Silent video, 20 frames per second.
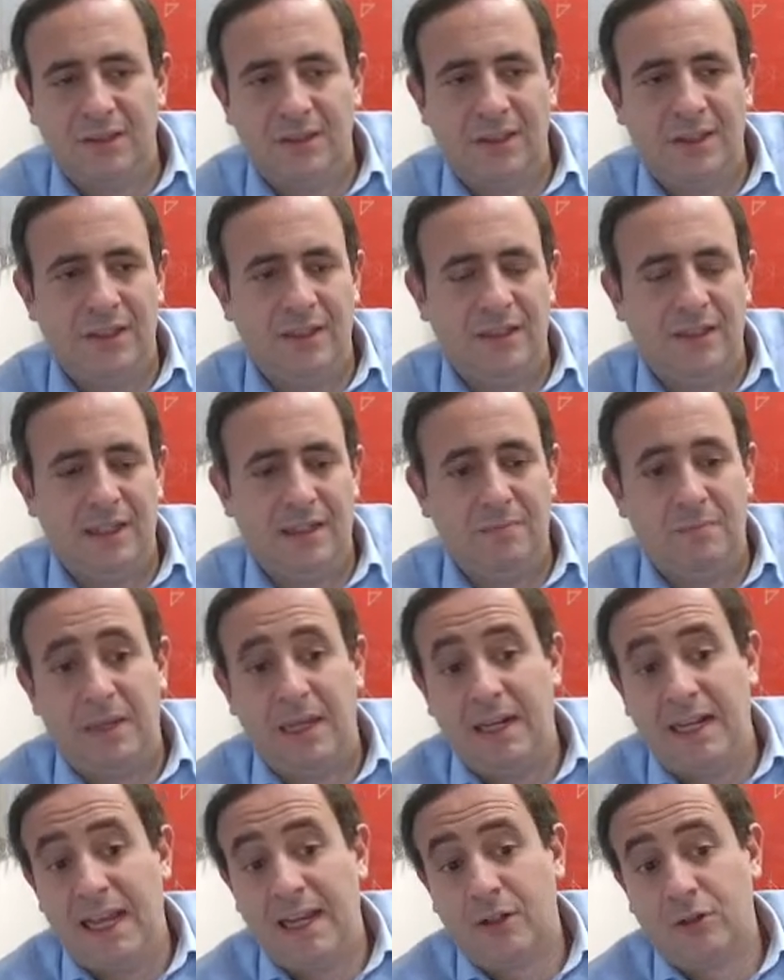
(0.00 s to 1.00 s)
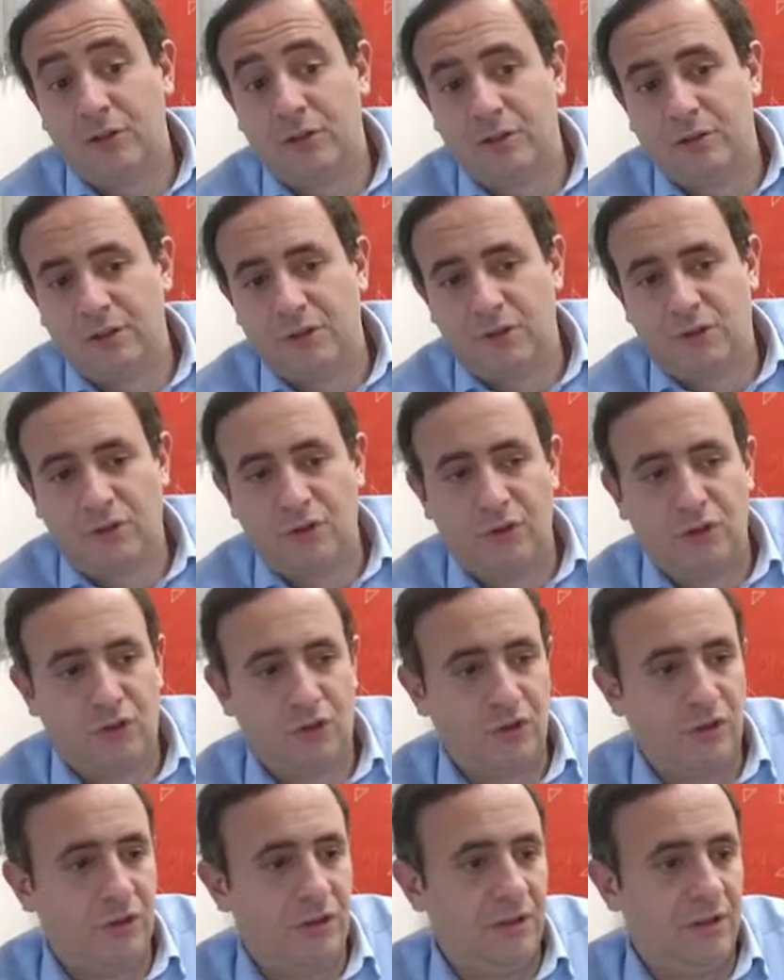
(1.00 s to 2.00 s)
and that bad actor is
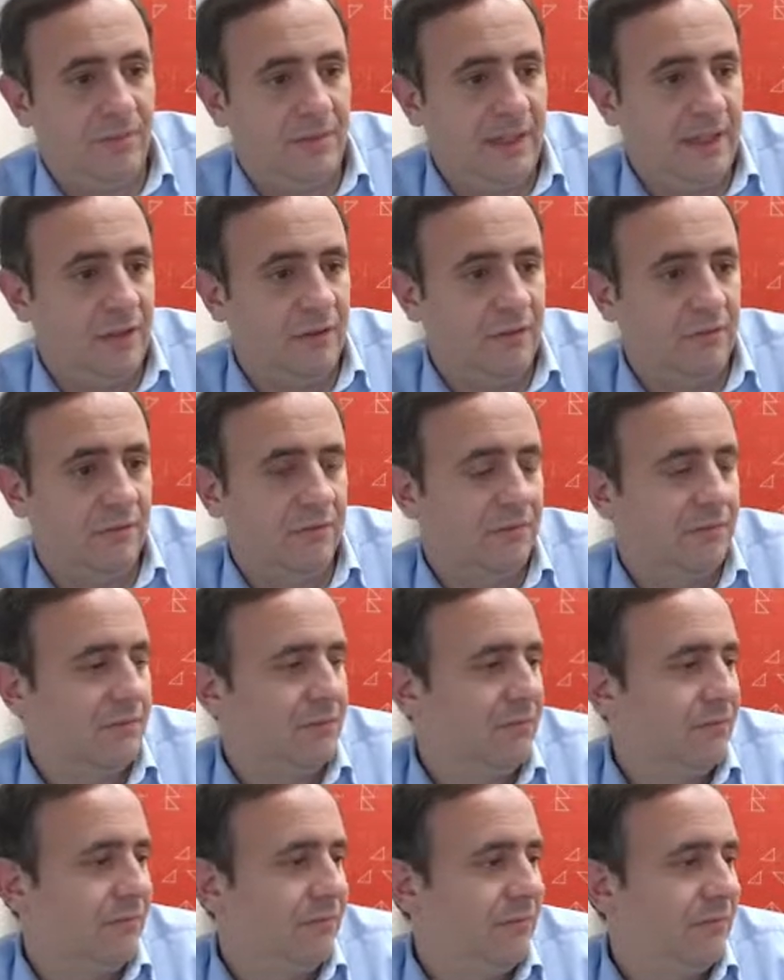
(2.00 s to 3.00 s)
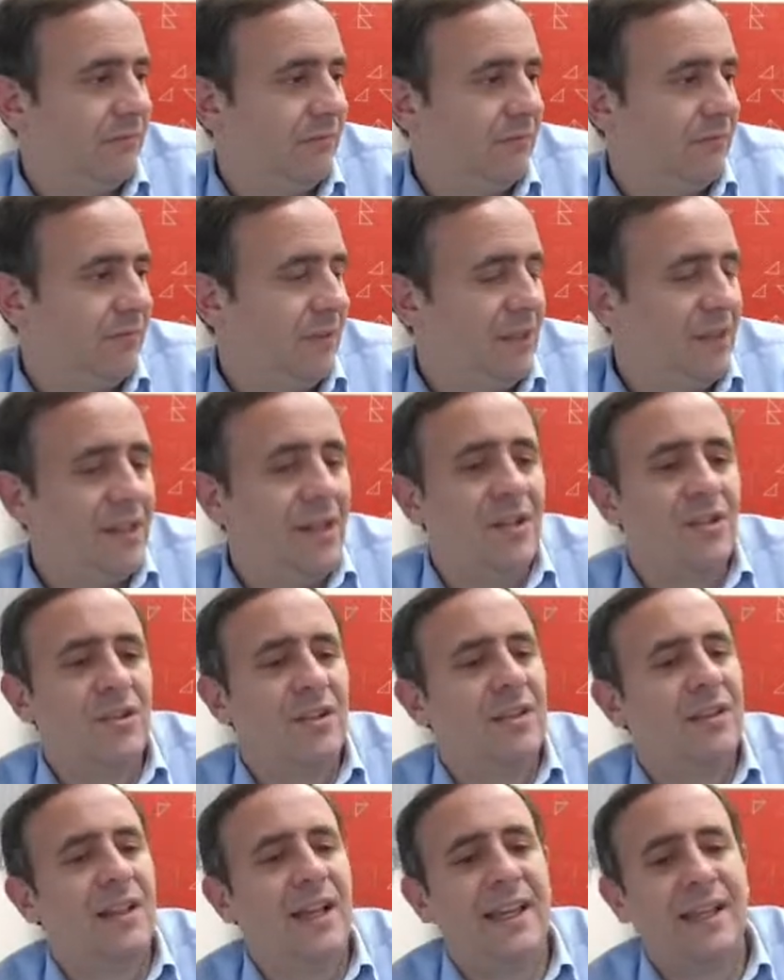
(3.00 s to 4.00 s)
concerned about,
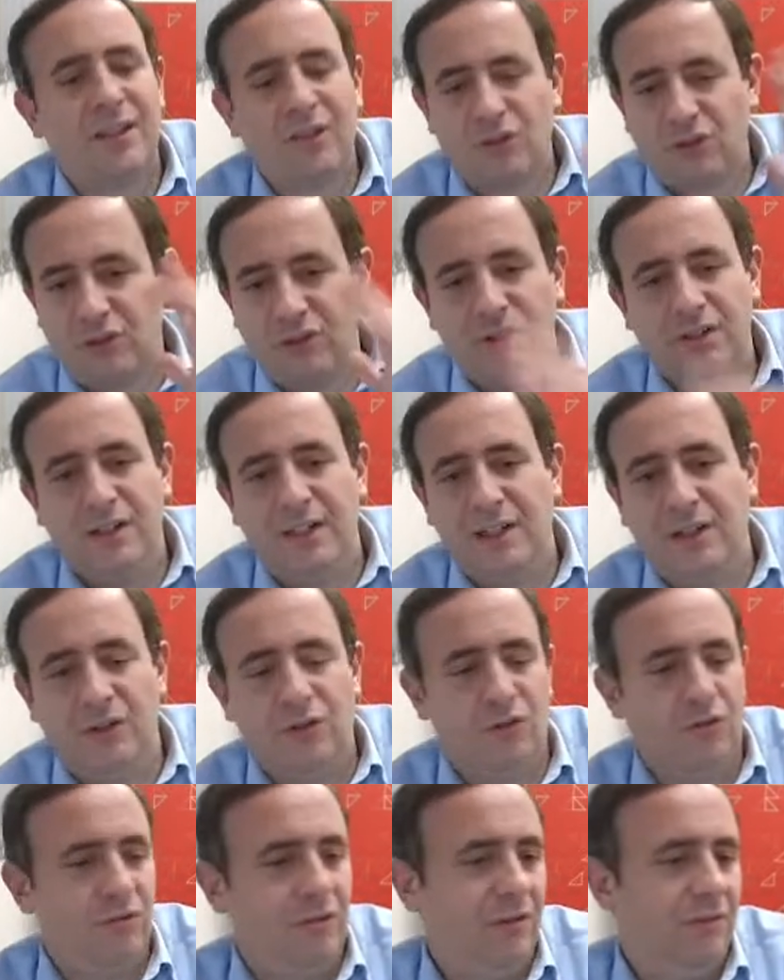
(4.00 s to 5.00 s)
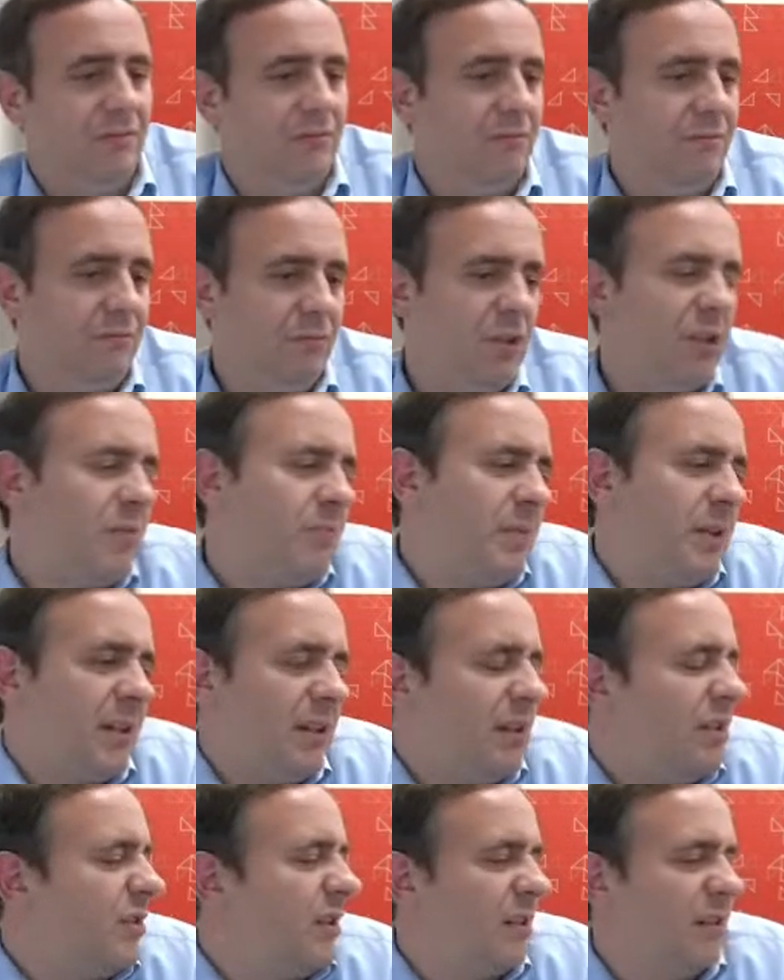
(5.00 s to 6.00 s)
doesn't like a certain industry, just
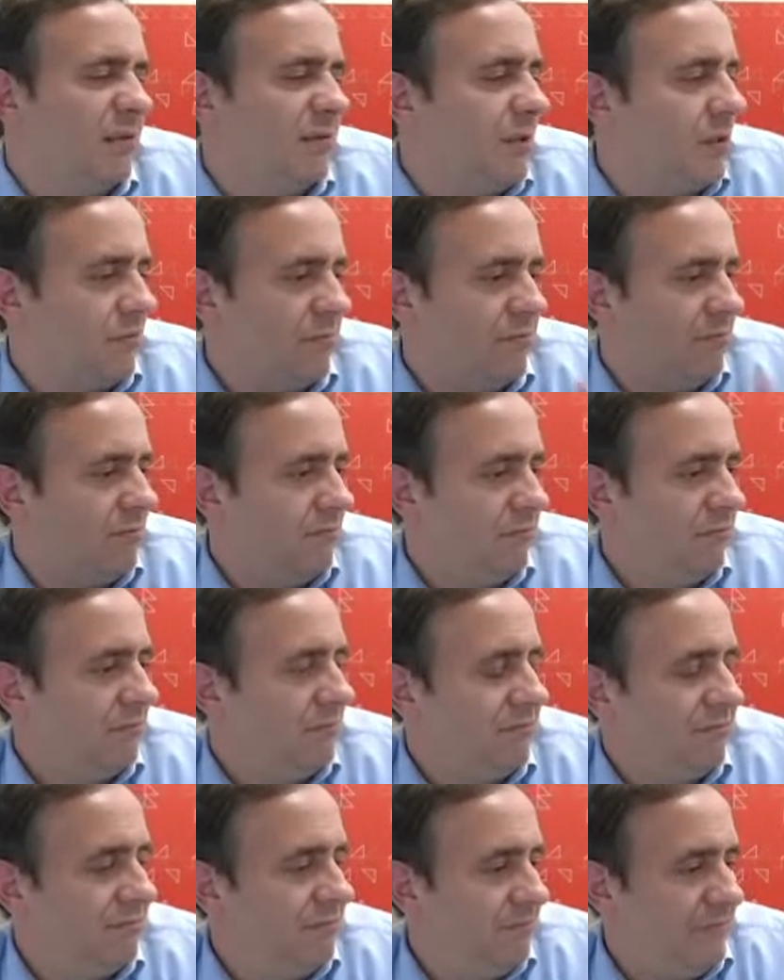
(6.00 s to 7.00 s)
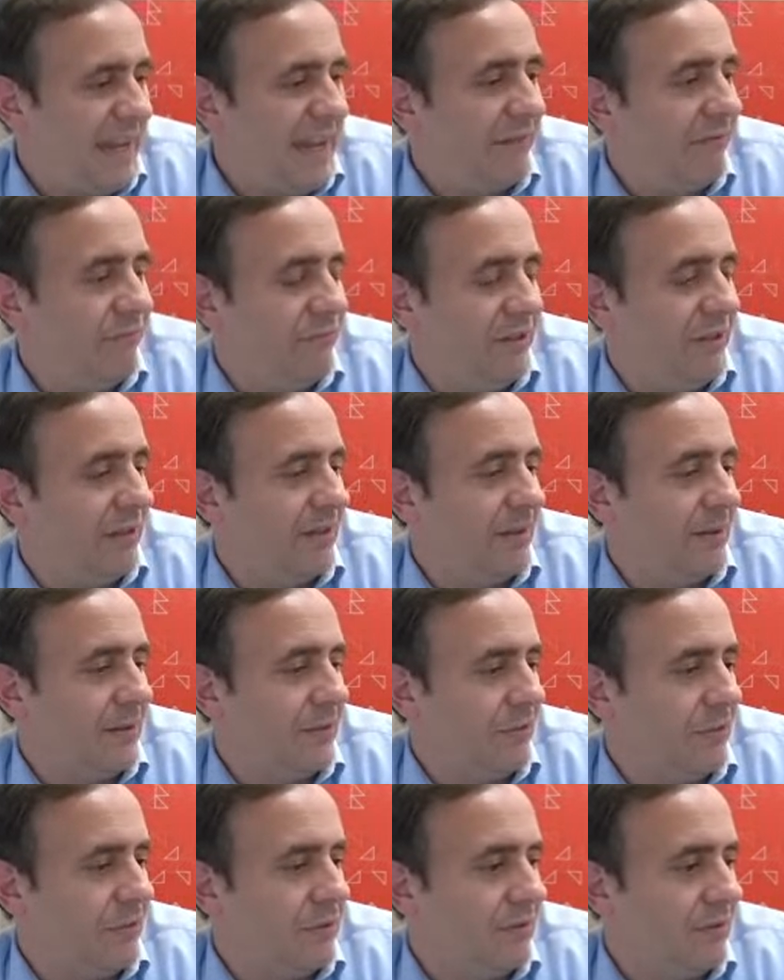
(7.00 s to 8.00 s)
because of this bad feeling that
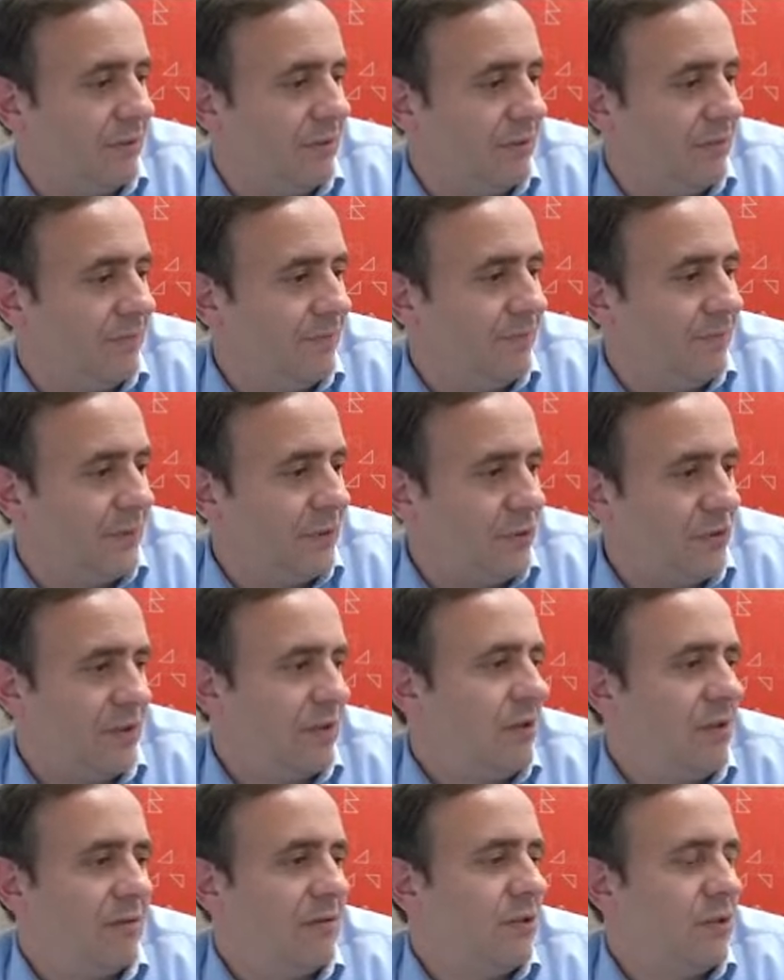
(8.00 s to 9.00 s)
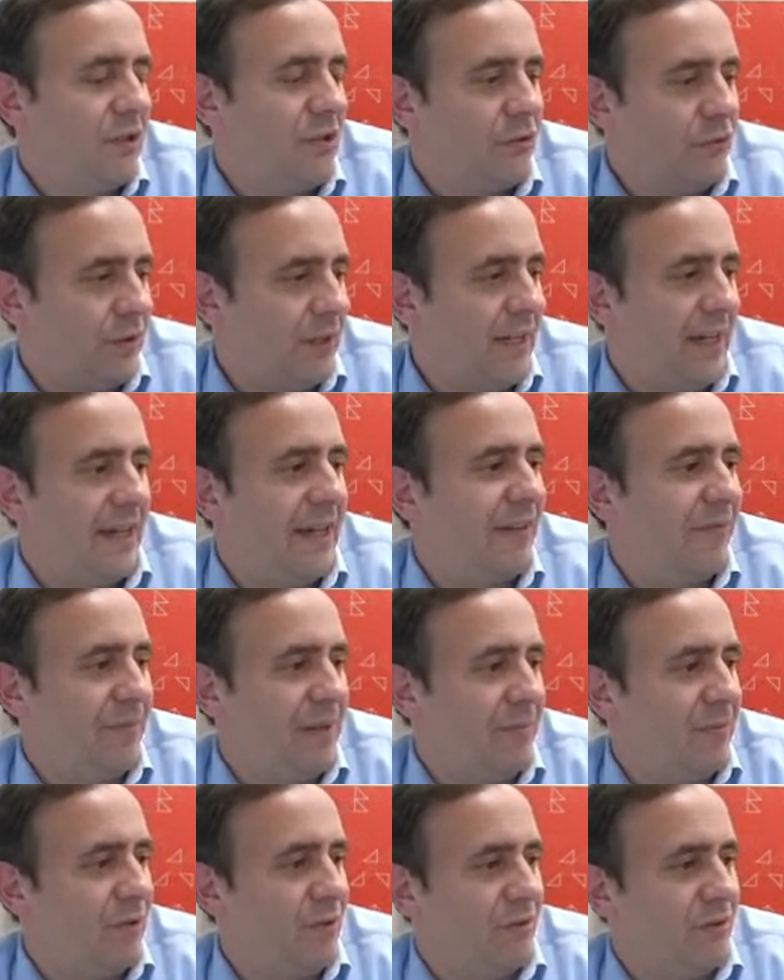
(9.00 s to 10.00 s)
there's. Just like, oh, this industry can't have
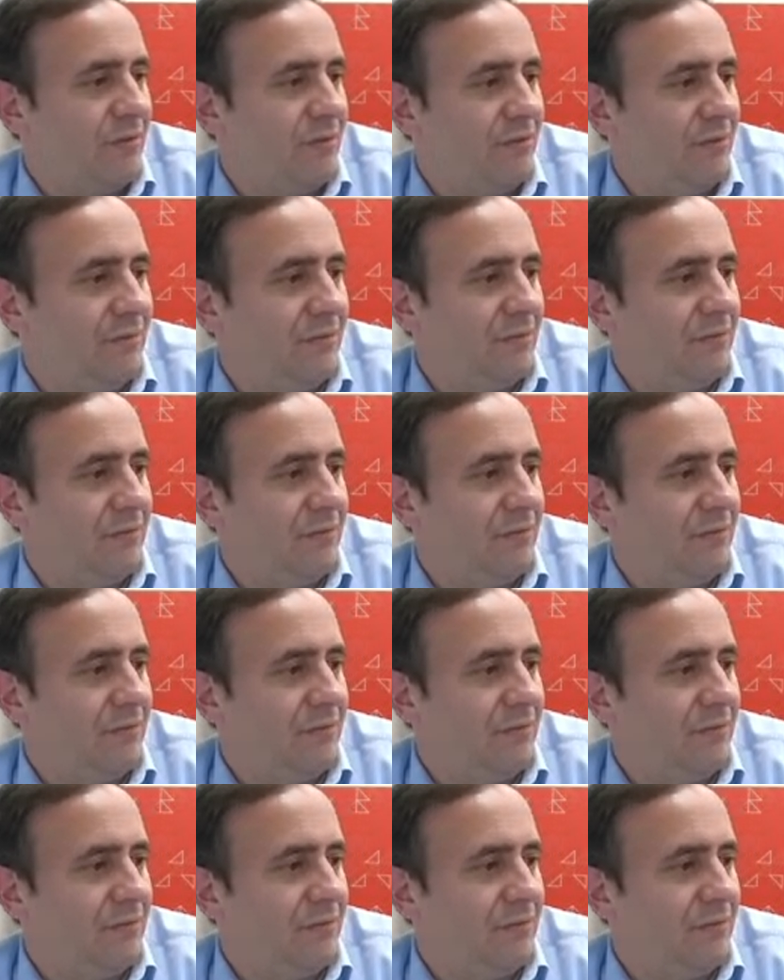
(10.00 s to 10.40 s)
payments.